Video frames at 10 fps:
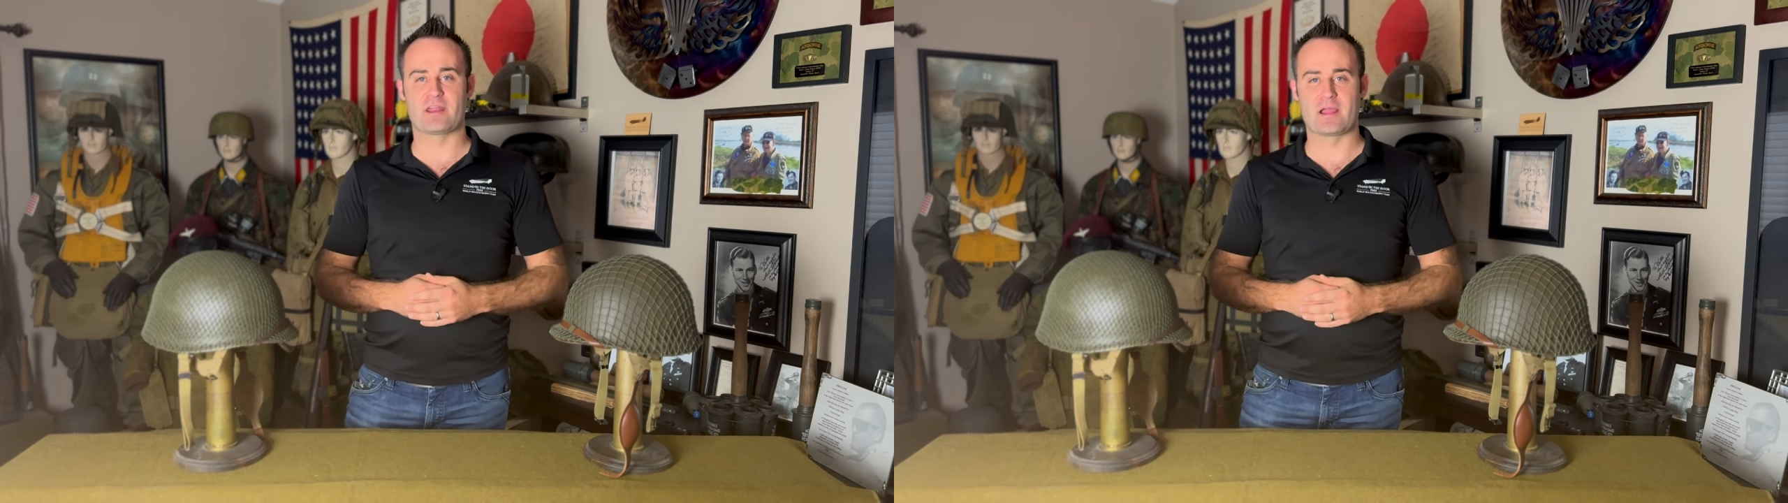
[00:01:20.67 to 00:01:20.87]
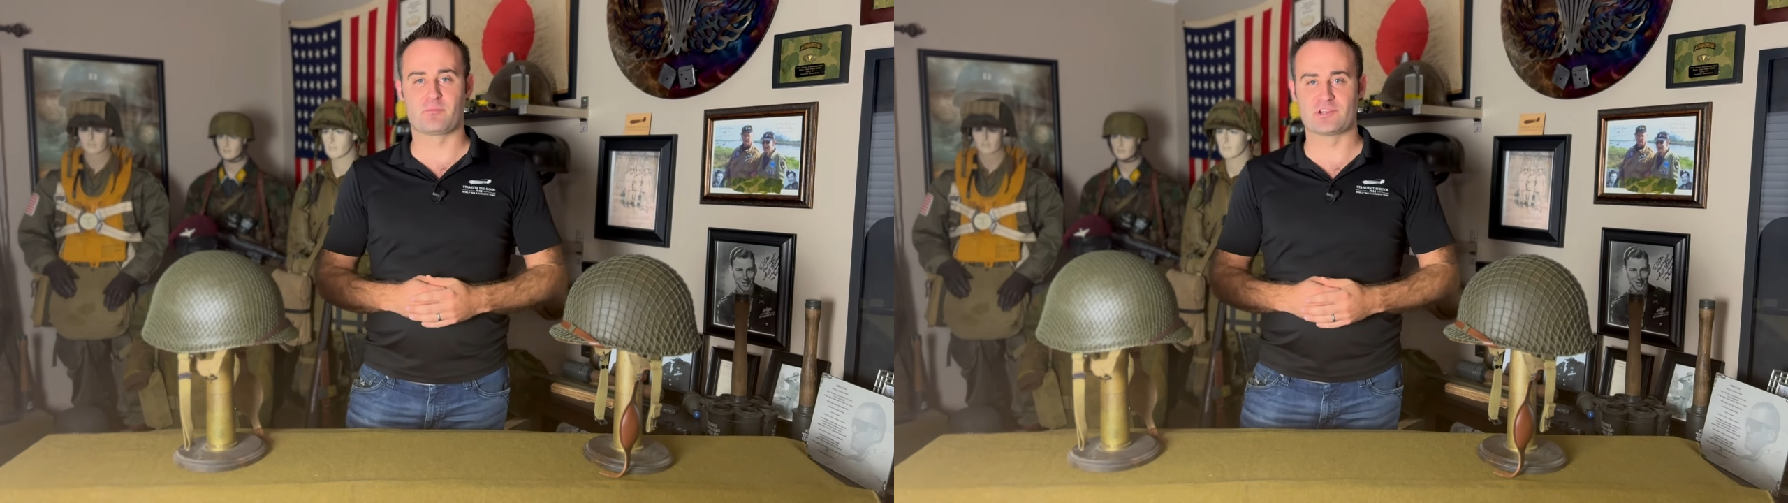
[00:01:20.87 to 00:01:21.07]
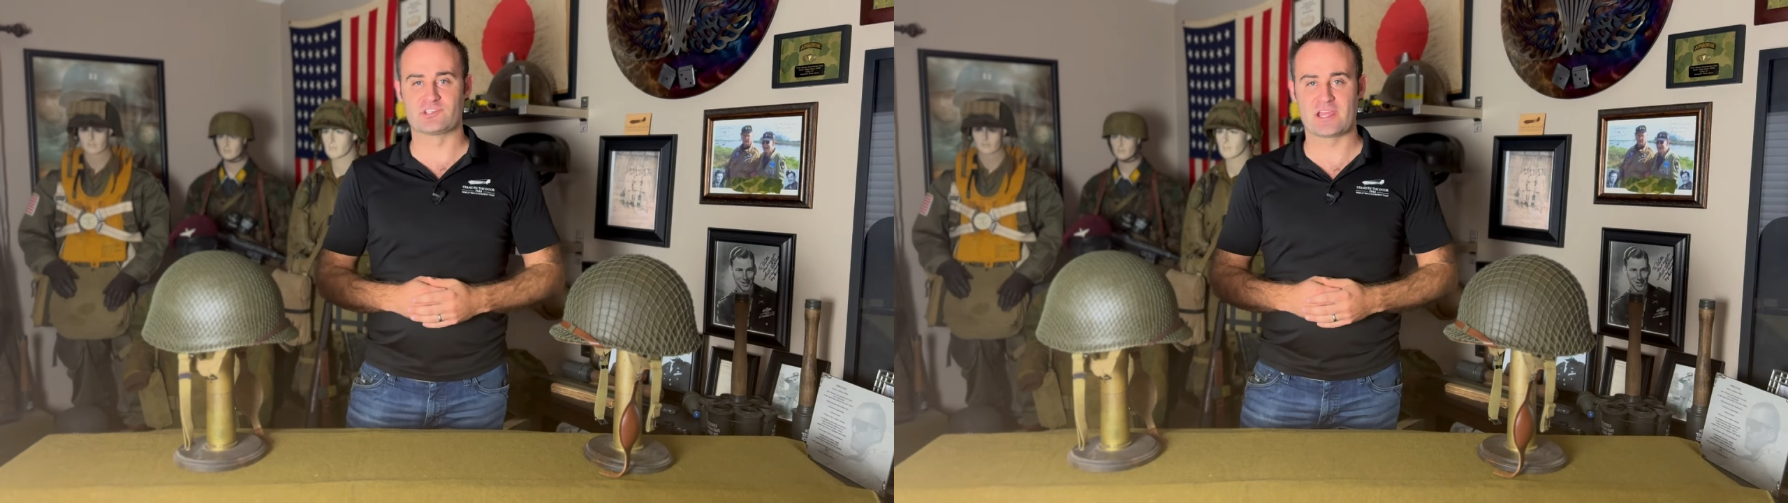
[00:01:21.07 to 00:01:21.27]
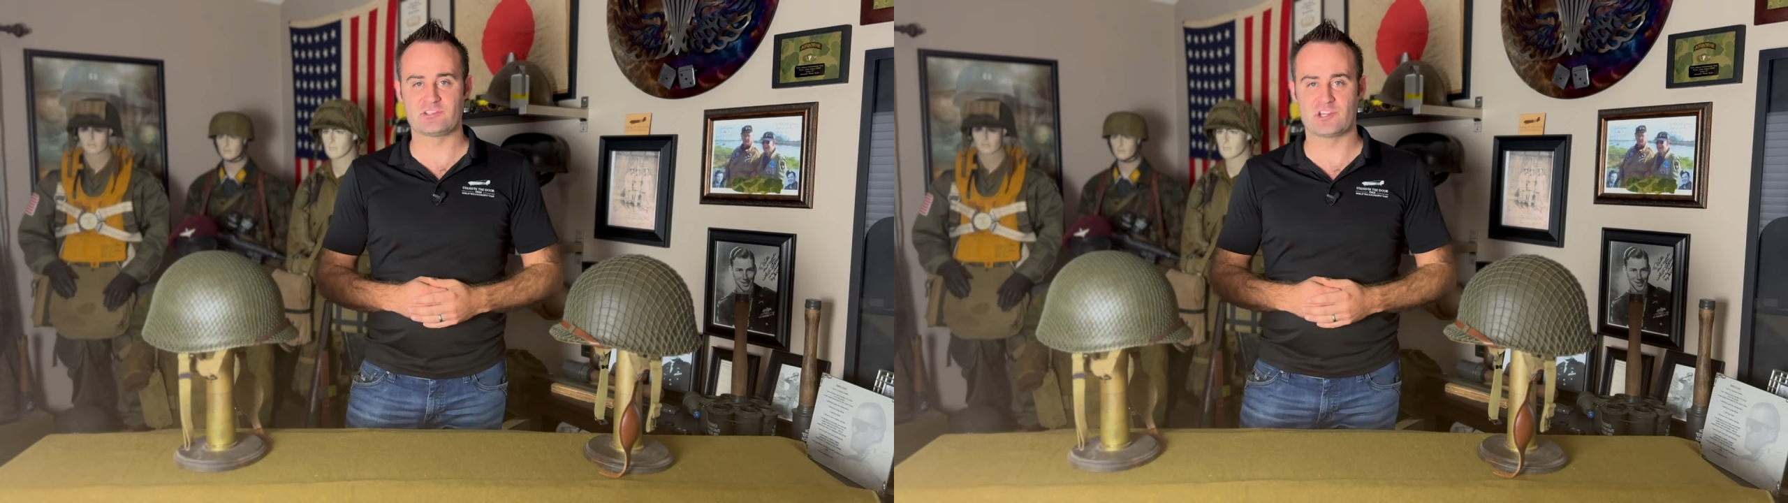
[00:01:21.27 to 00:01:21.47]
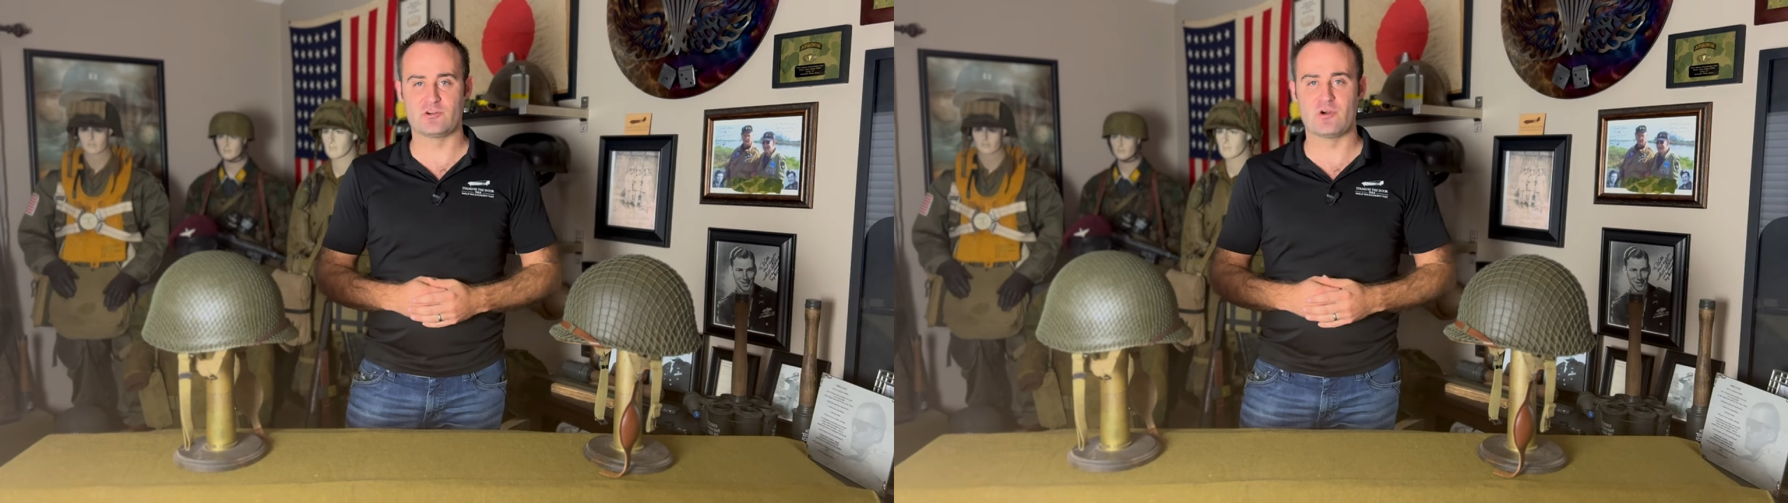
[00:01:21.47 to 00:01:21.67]
that I present
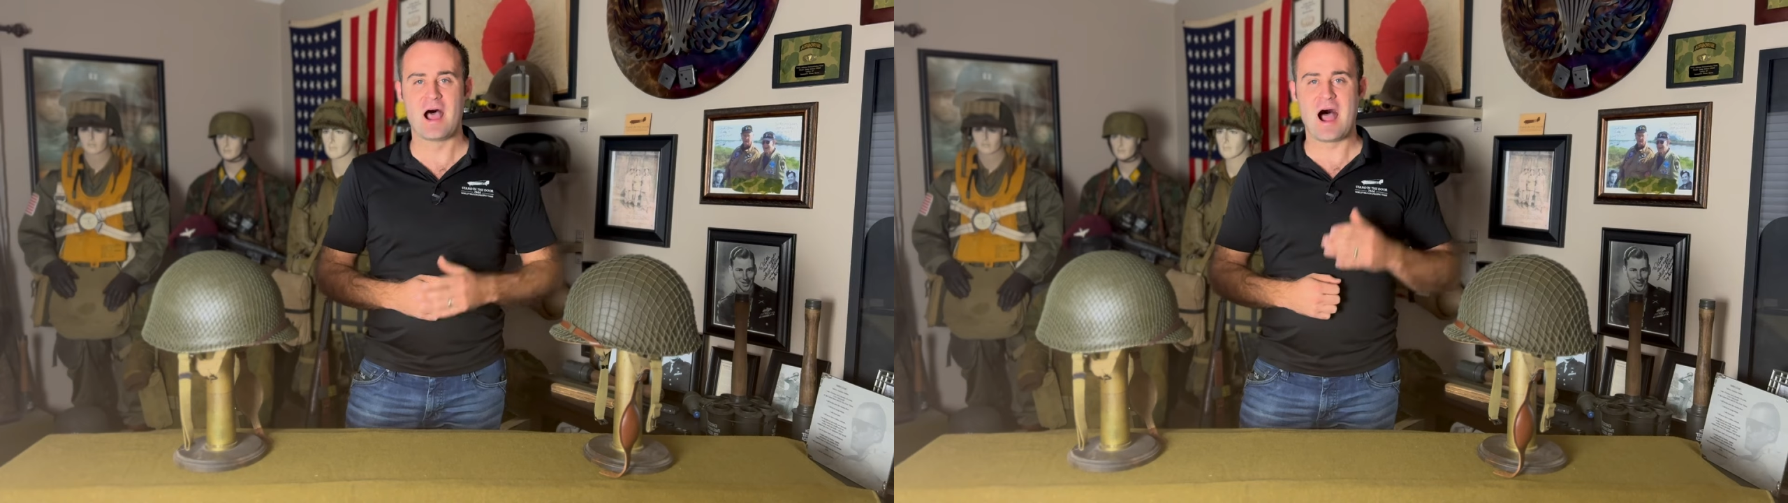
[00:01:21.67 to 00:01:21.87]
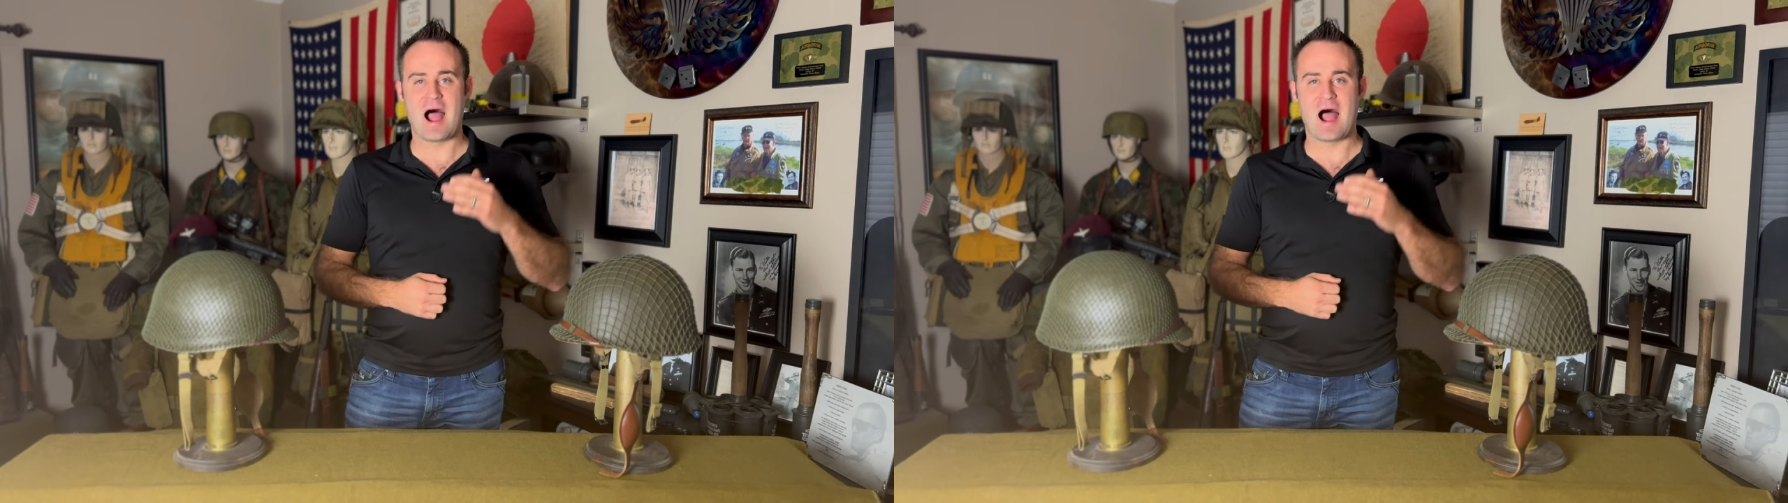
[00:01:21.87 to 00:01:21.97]
to you,